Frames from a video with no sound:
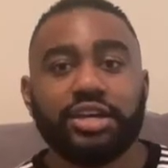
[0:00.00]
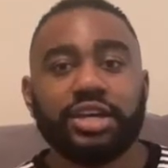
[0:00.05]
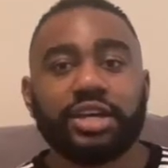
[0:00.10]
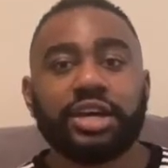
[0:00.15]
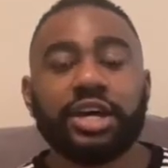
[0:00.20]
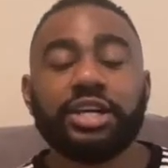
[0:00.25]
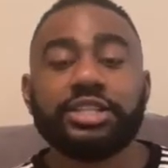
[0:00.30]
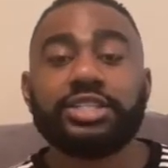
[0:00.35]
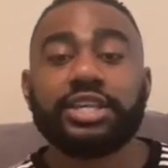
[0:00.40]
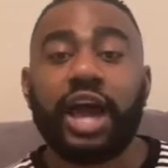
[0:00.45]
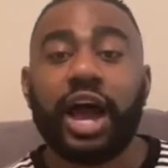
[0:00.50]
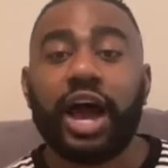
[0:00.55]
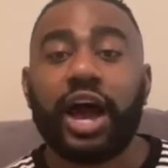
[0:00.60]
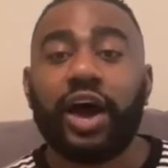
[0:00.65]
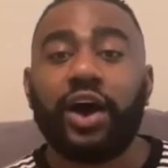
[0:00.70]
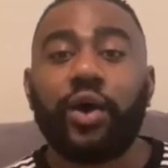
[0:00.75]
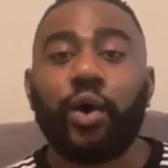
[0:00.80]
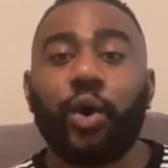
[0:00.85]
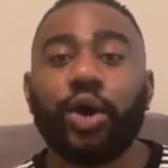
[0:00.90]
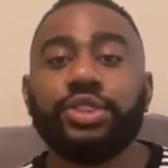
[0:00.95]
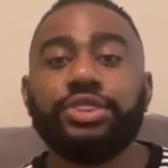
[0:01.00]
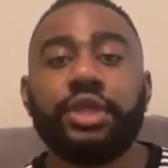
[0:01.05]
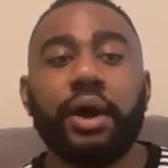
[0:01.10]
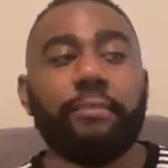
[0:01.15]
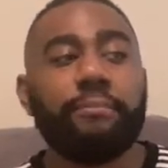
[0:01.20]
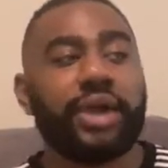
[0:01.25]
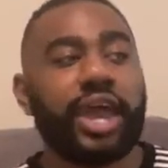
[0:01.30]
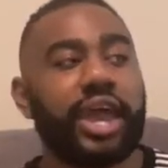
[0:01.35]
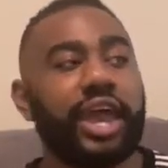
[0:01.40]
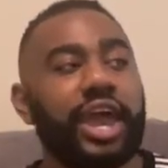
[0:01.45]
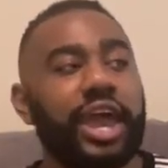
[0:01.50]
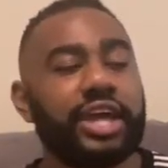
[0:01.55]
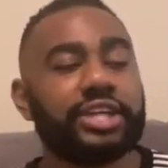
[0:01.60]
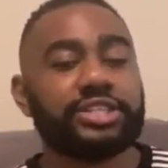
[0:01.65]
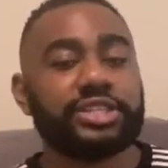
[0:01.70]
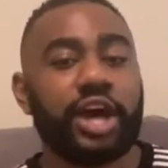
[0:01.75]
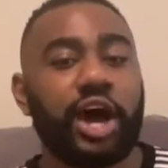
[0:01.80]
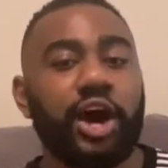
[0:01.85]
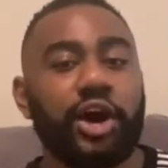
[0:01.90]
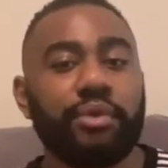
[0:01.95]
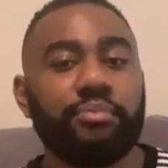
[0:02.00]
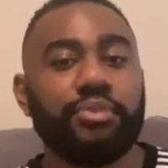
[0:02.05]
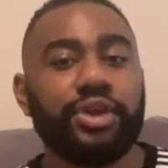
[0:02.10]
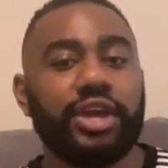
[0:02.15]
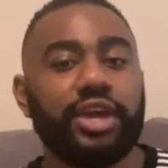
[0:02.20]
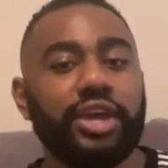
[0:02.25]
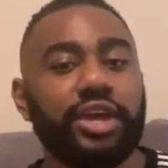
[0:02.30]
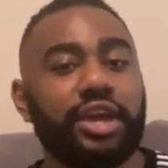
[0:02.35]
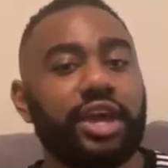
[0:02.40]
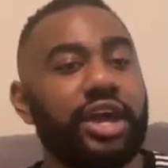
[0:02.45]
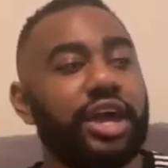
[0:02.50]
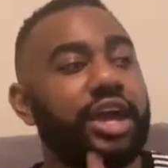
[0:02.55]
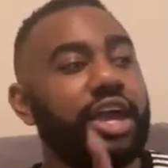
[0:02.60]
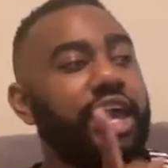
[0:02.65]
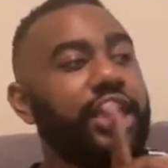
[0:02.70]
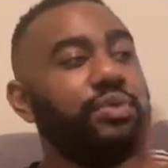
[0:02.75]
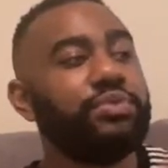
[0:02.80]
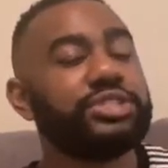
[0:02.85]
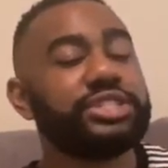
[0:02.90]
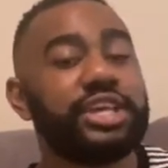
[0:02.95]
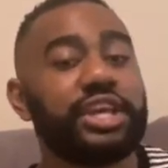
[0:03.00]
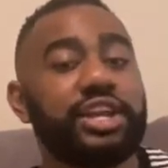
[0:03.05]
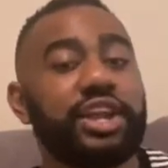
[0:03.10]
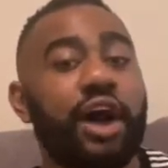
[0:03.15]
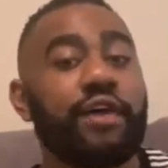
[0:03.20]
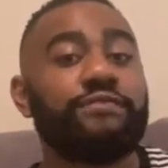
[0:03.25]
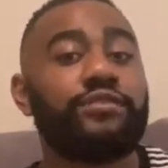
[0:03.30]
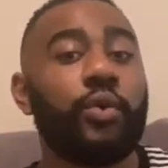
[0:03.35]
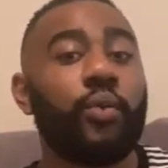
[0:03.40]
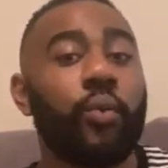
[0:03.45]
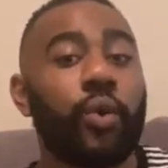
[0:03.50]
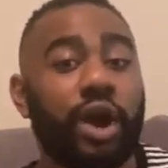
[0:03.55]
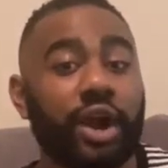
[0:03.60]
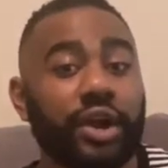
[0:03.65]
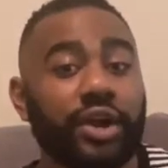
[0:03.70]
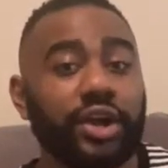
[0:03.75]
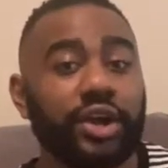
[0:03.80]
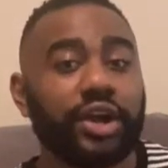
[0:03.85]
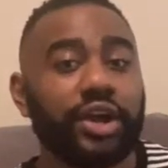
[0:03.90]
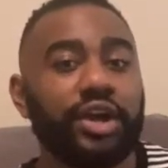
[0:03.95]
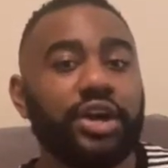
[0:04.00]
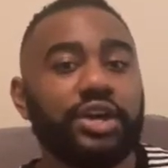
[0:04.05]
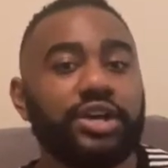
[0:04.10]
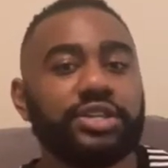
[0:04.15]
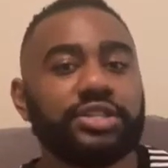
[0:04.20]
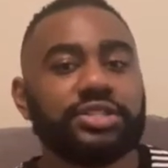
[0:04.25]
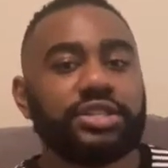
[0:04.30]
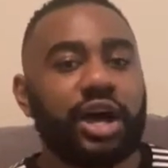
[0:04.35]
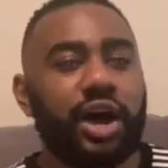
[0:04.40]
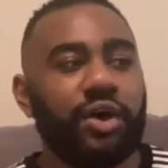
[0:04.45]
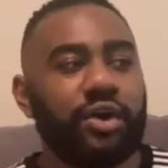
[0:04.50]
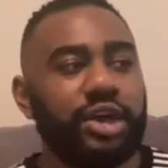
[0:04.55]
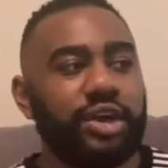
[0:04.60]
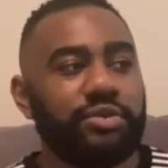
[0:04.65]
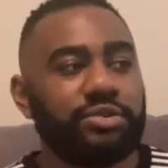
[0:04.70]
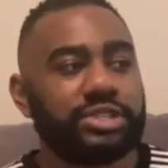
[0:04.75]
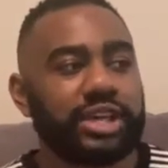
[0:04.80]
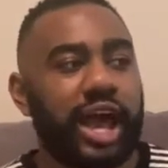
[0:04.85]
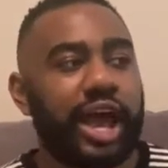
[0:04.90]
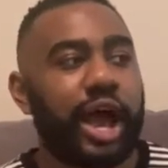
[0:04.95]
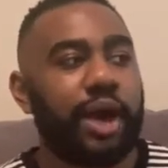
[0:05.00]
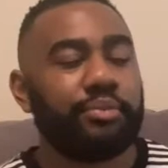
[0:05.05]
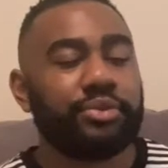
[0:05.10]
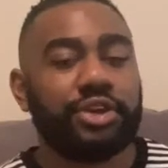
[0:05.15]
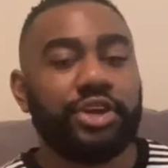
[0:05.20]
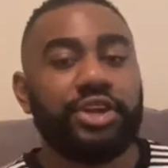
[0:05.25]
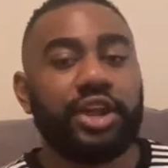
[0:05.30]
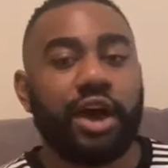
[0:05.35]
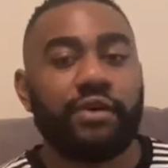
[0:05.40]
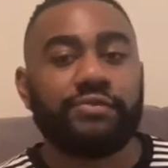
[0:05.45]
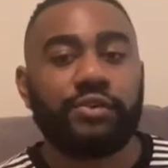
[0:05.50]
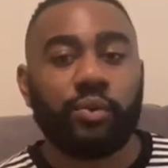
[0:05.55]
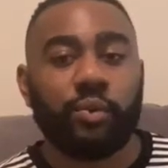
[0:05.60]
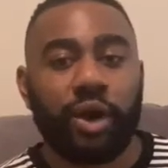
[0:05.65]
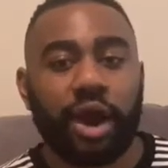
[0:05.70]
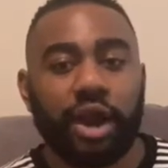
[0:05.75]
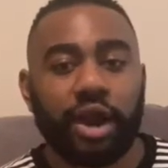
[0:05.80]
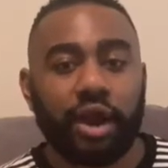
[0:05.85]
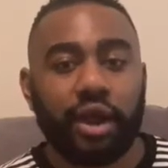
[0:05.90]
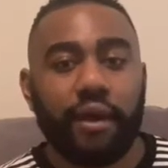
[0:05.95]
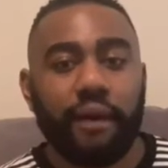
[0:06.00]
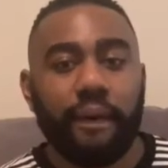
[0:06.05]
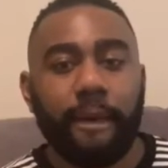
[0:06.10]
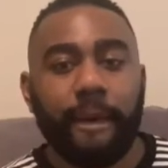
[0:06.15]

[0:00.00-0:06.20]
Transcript: Cause y'all, the man had told me he was getting off of work. So he was like, I'm getting off of work.